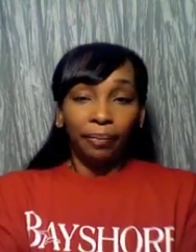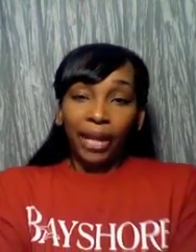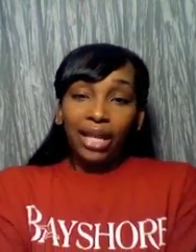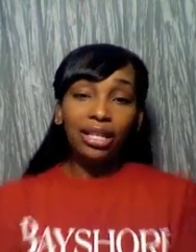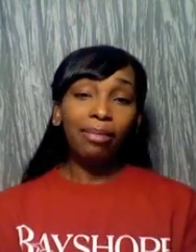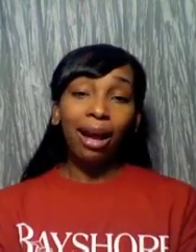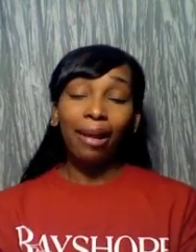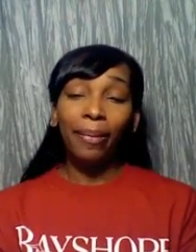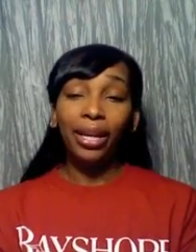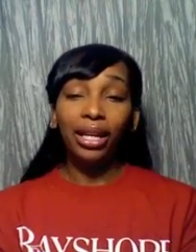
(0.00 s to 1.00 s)
that's just my
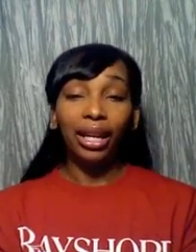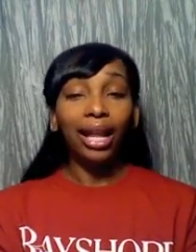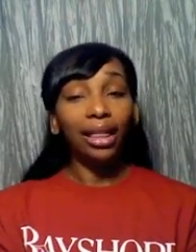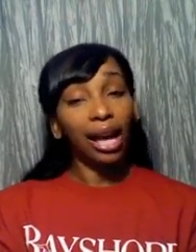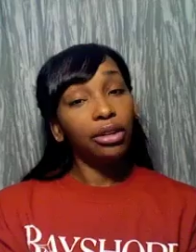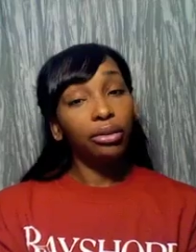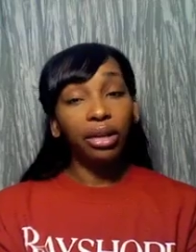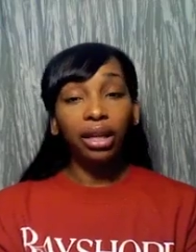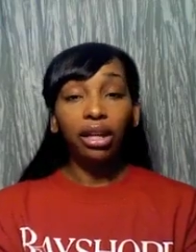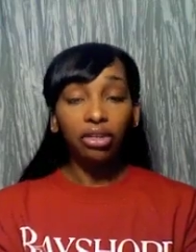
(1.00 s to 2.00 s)
opinion. I, I do
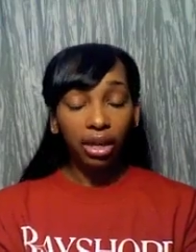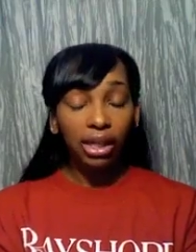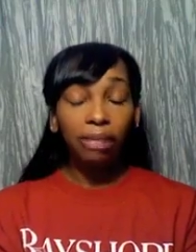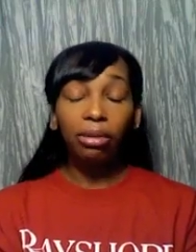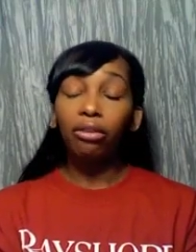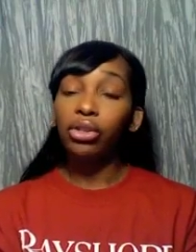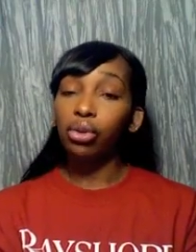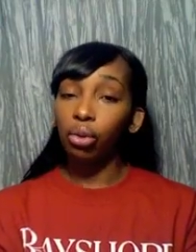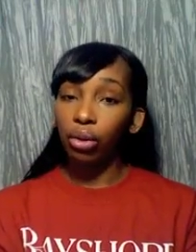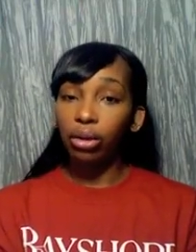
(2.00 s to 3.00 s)
think that trust can be
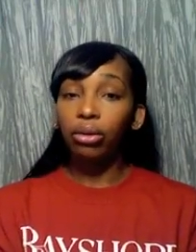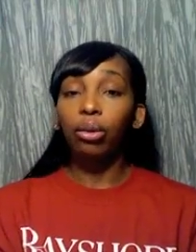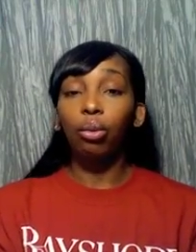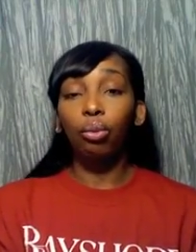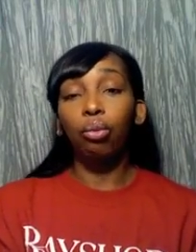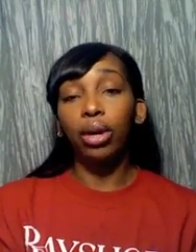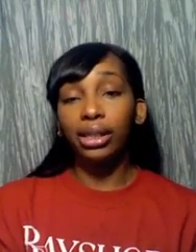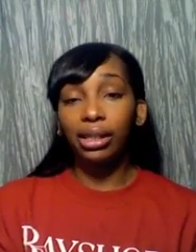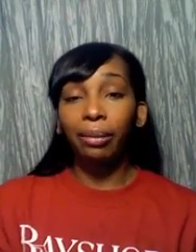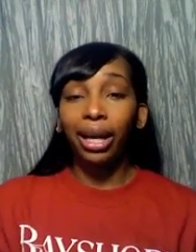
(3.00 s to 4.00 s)
restored
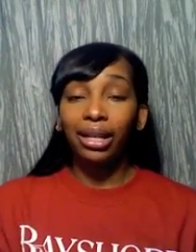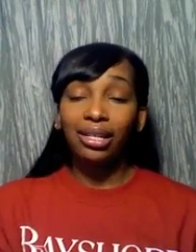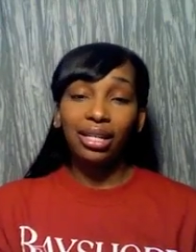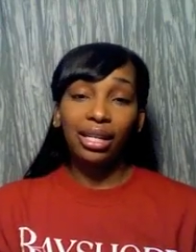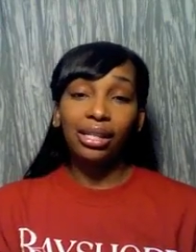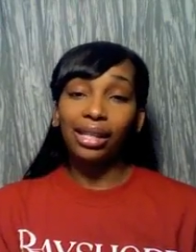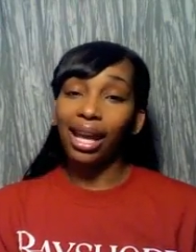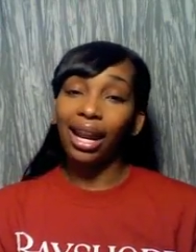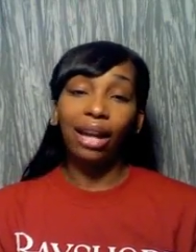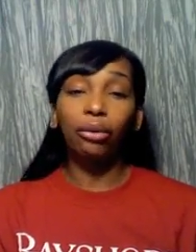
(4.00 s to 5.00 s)
once somebody cheats
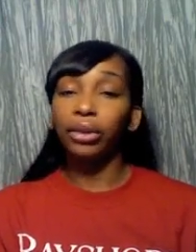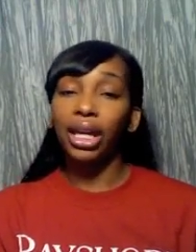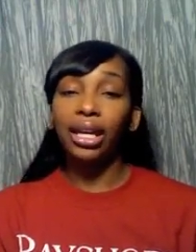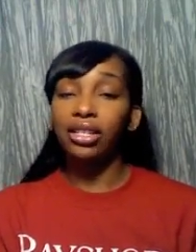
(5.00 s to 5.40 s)
and i don't think